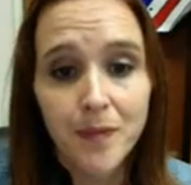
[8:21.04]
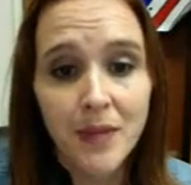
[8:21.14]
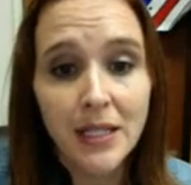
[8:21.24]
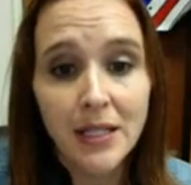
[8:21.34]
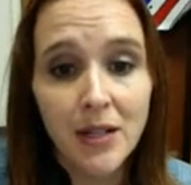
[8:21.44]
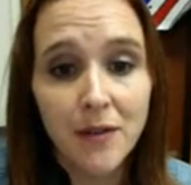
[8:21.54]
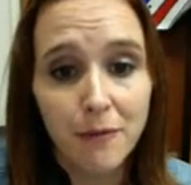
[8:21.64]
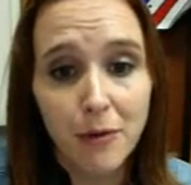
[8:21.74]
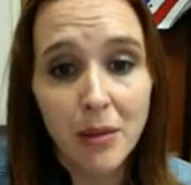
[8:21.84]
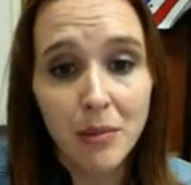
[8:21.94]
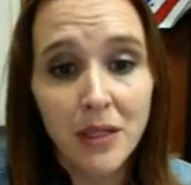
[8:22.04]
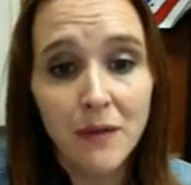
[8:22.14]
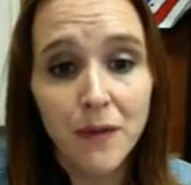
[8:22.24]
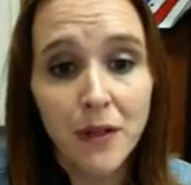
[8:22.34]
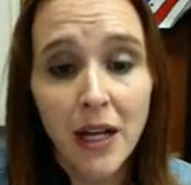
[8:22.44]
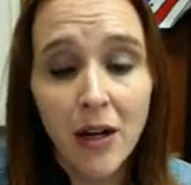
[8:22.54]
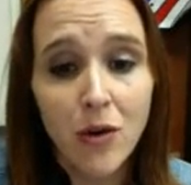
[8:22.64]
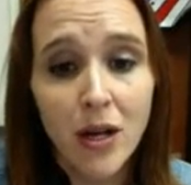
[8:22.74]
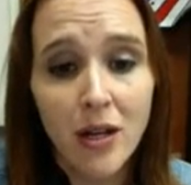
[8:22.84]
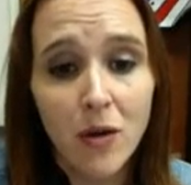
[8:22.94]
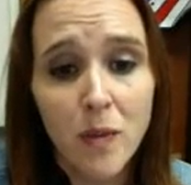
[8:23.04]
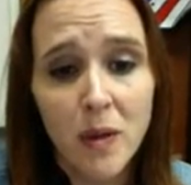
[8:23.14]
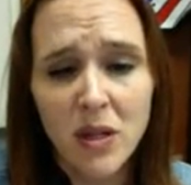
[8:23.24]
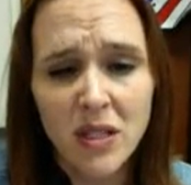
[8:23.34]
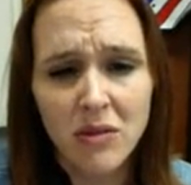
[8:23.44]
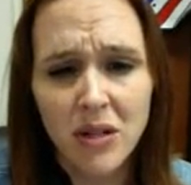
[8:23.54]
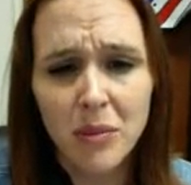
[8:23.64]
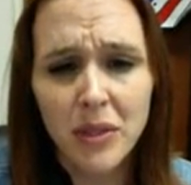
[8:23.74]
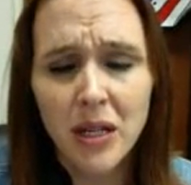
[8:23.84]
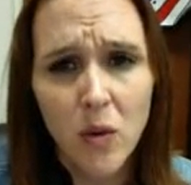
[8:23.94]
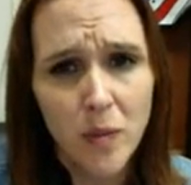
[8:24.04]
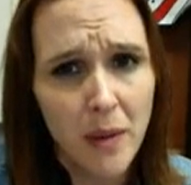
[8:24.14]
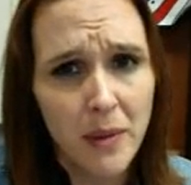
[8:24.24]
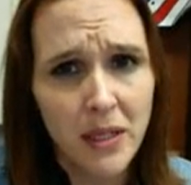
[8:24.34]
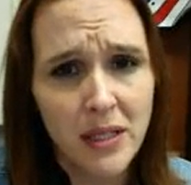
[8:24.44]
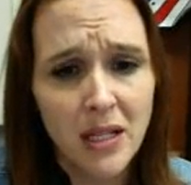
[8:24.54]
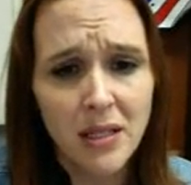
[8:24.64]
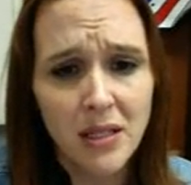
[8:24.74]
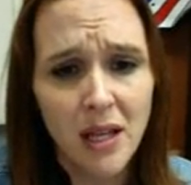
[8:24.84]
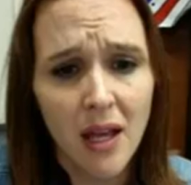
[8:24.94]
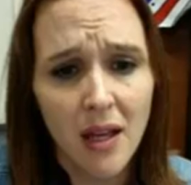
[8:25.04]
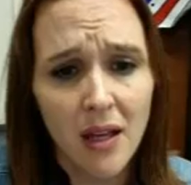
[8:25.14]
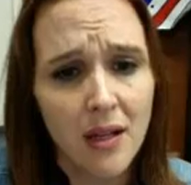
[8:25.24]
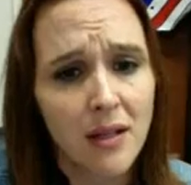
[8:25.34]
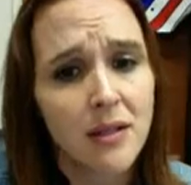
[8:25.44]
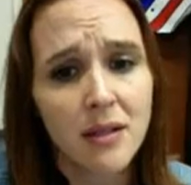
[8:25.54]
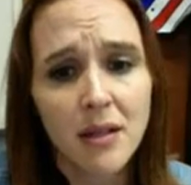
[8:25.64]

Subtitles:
that's enough rambling for now. I hope it wasn't rambling. I hope that makes sense. And